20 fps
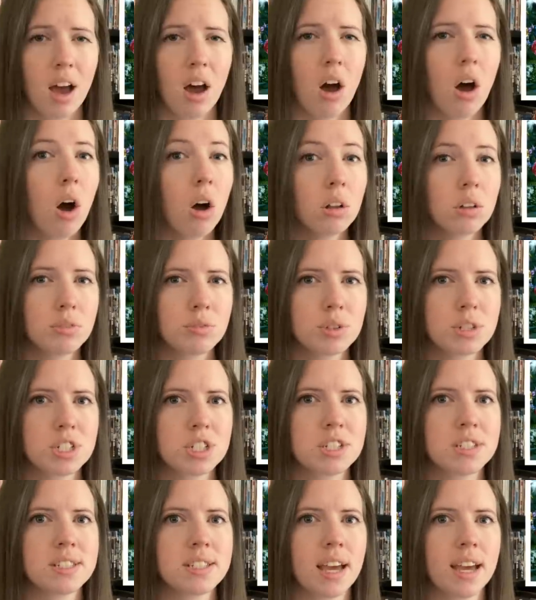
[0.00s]
all of which
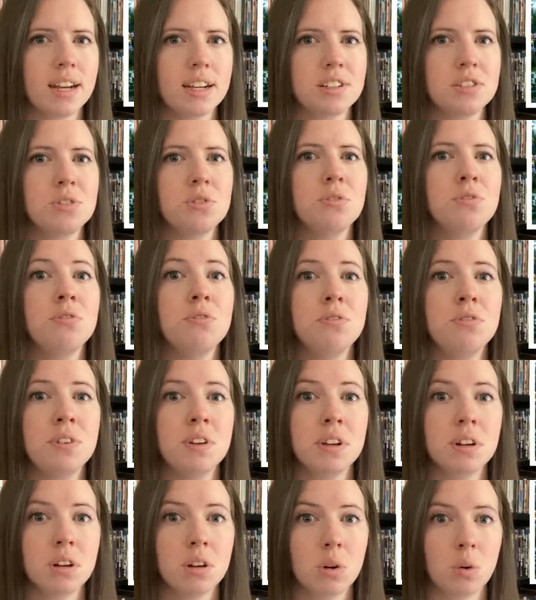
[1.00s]
decided to
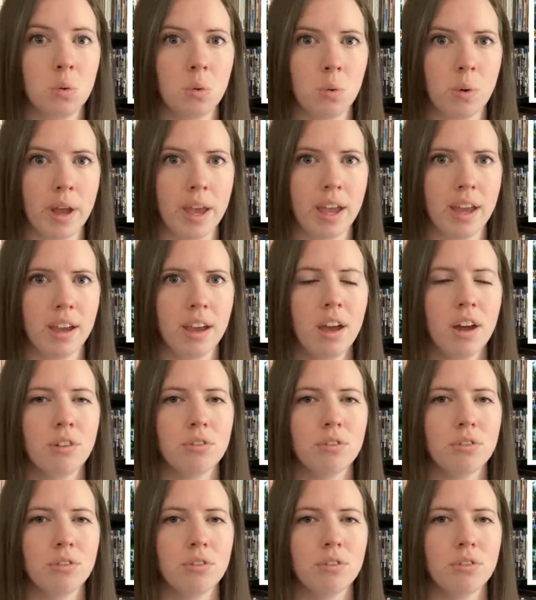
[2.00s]
veer away